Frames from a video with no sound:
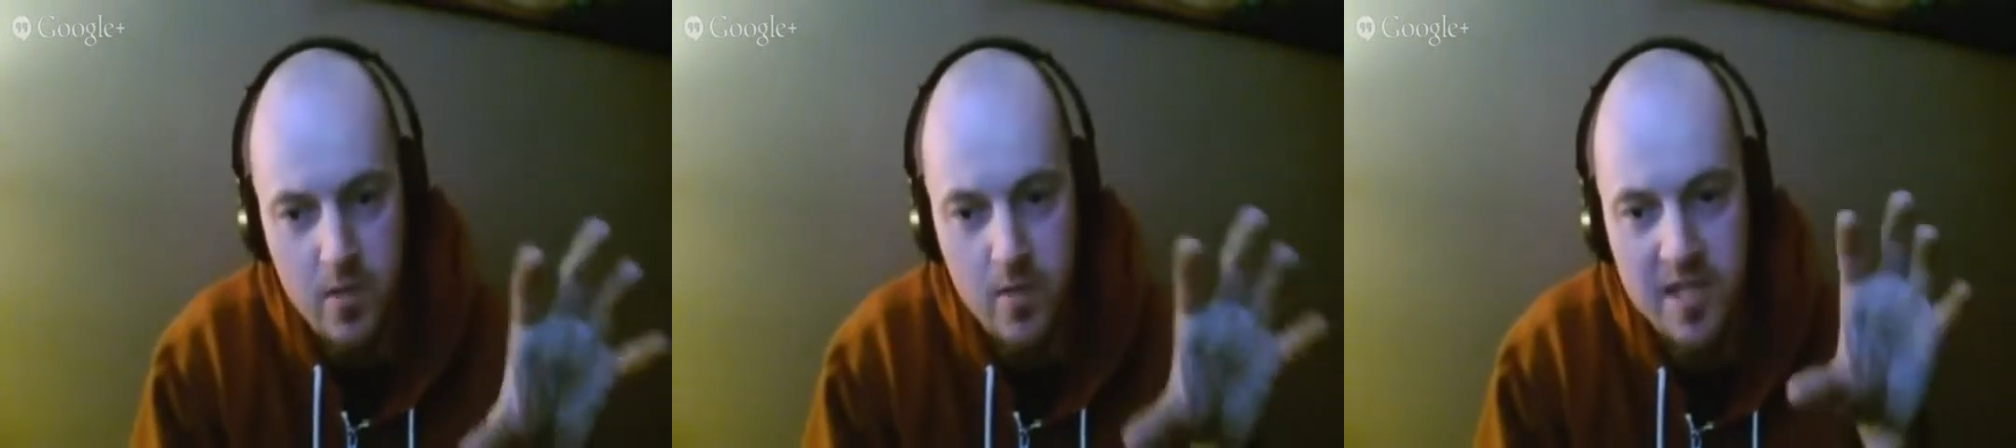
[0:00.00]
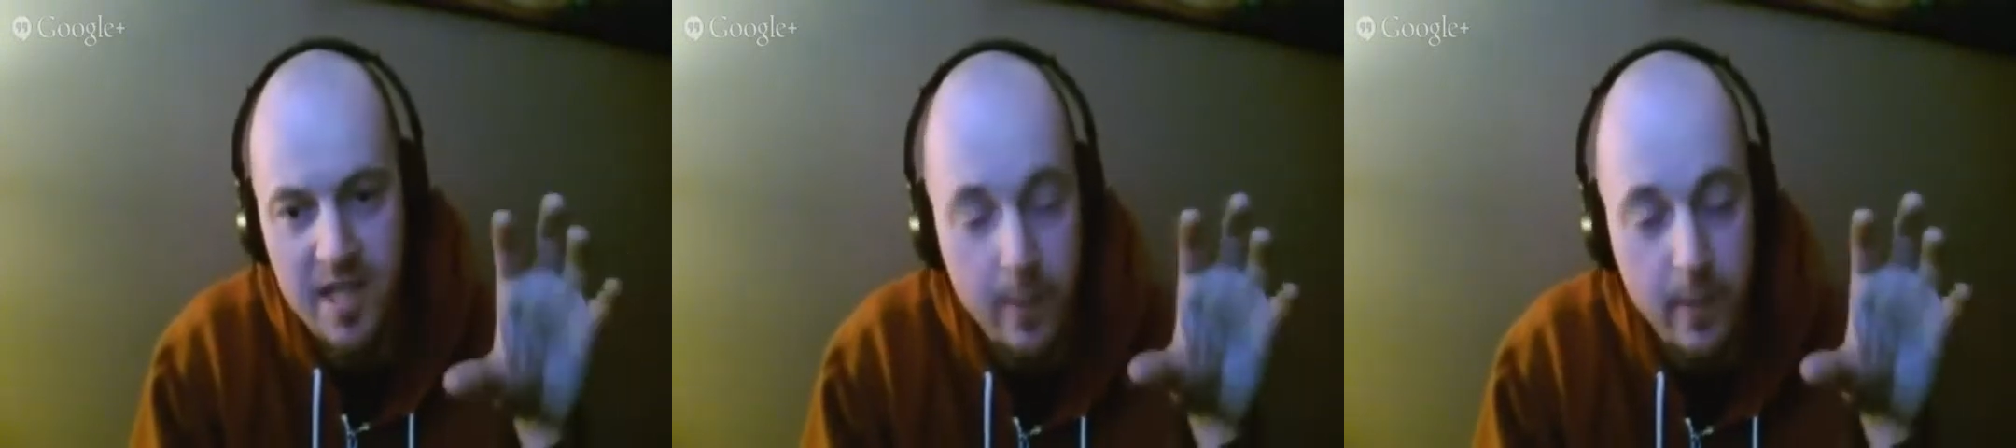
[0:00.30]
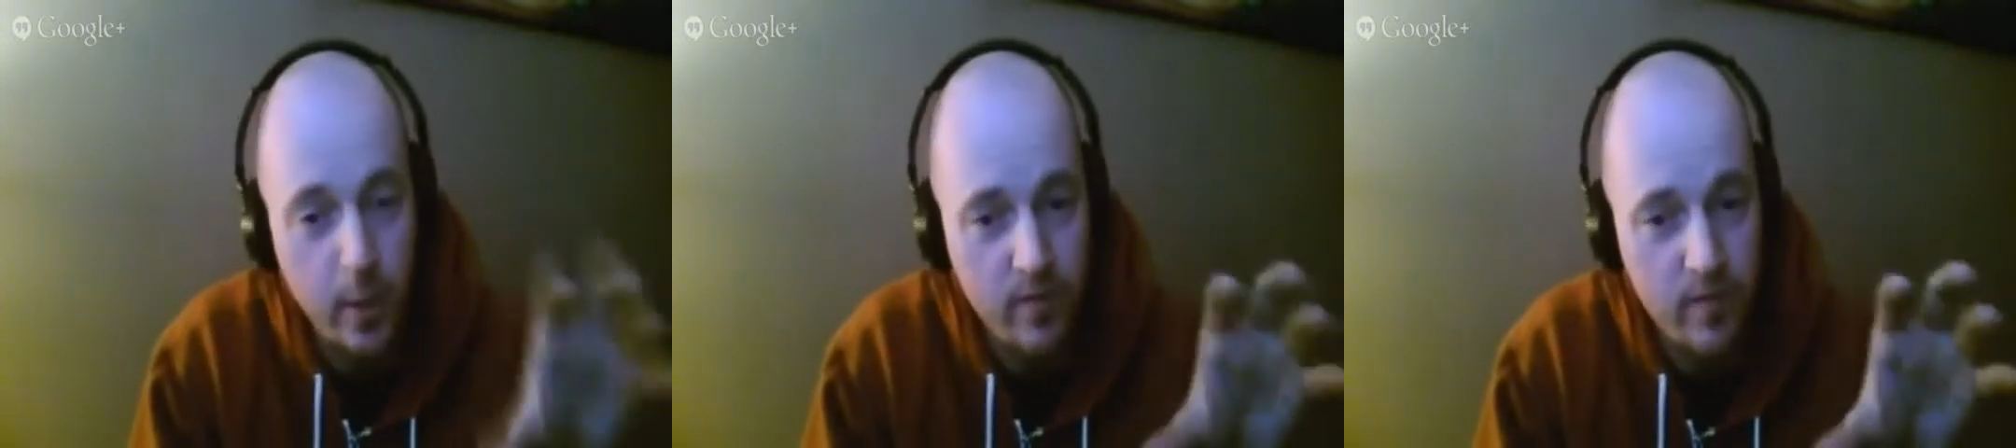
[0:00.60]
it was still a
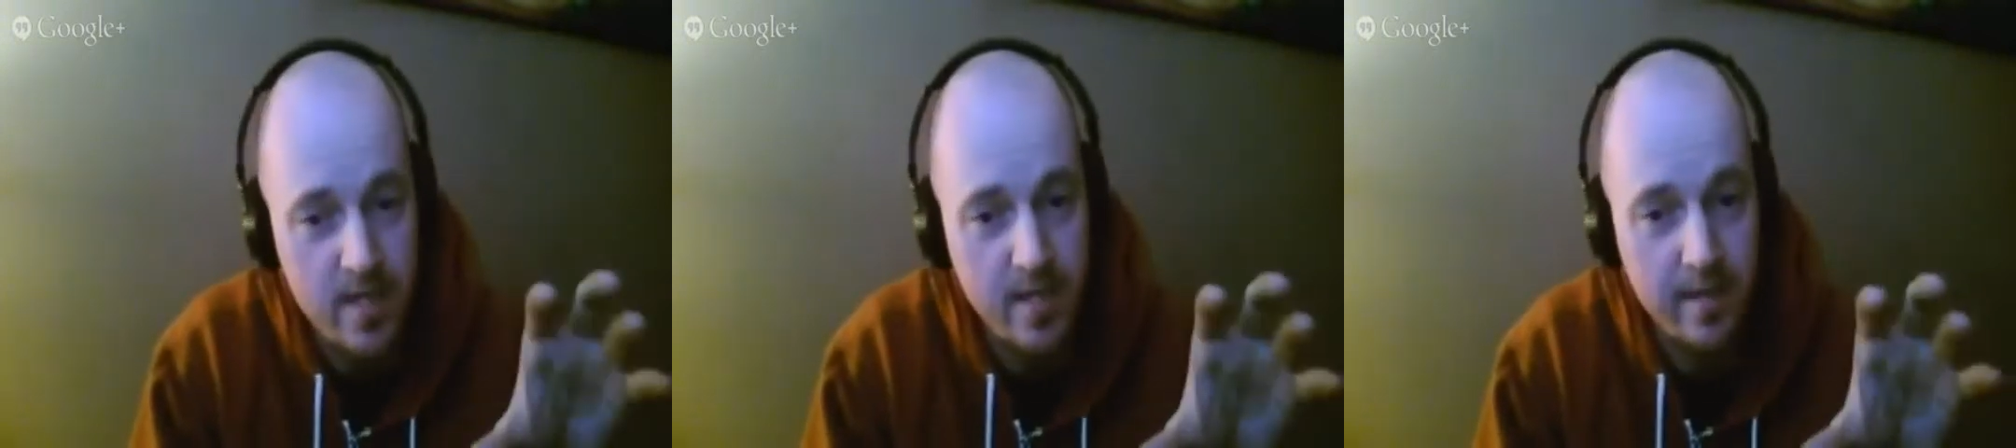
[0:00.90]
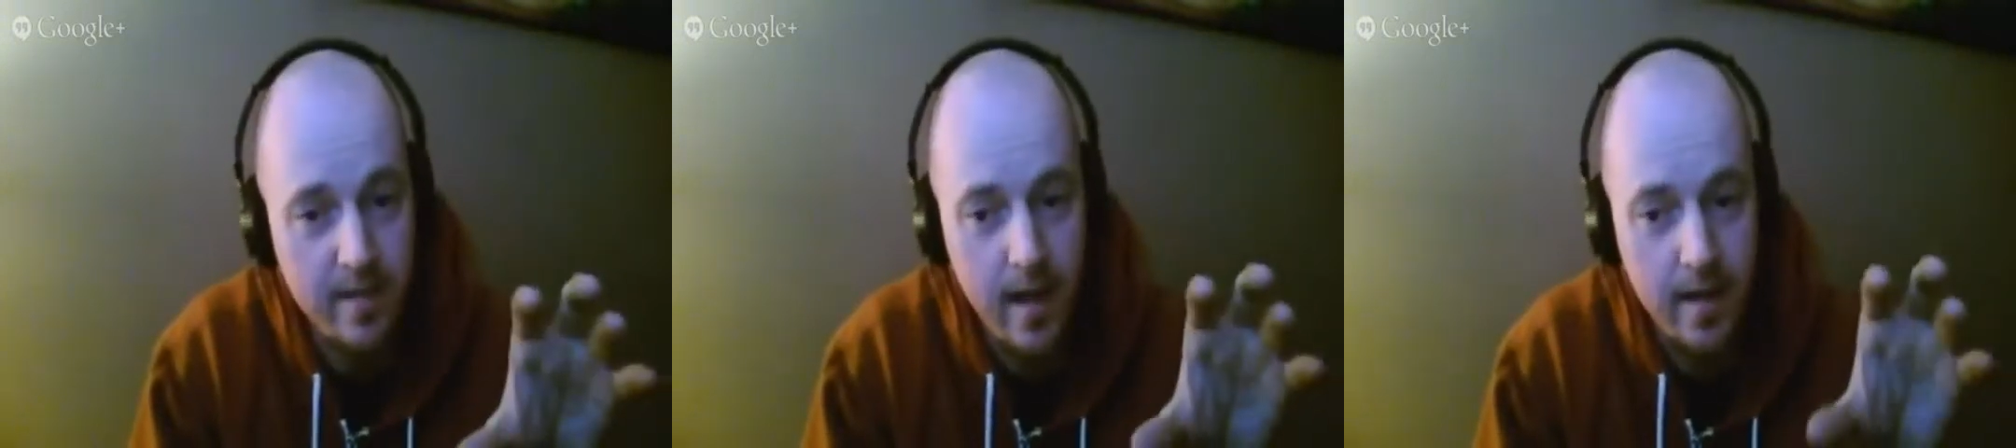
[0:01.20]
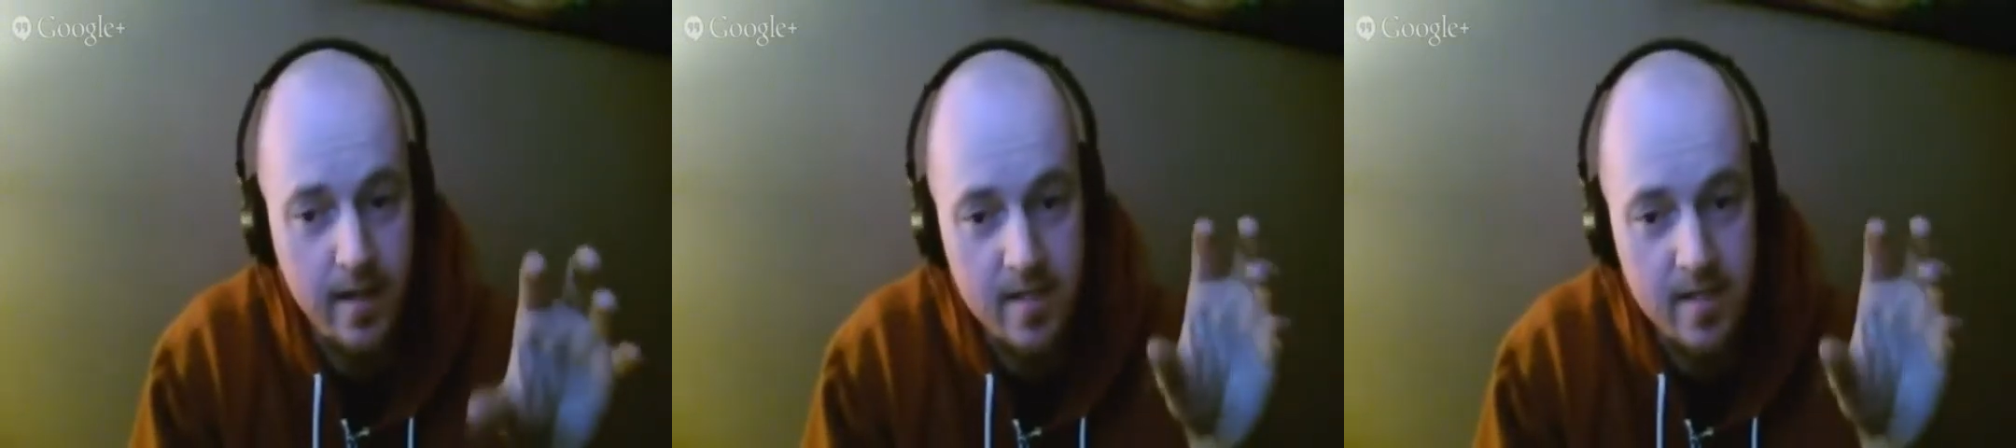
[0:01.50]
beautiful scene, and yeah.